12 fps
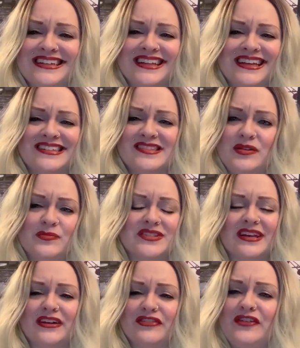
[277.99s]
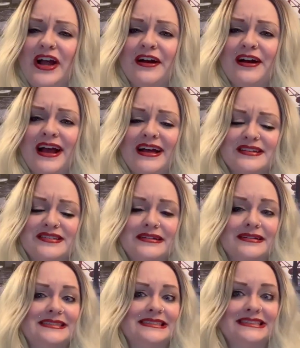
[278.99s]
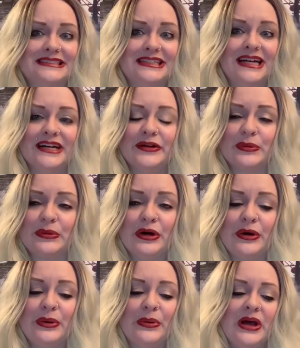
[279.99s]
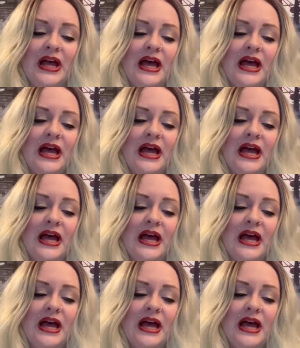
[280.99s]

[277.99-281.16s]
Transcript: Like, it seems like a fire hazard. I don't know.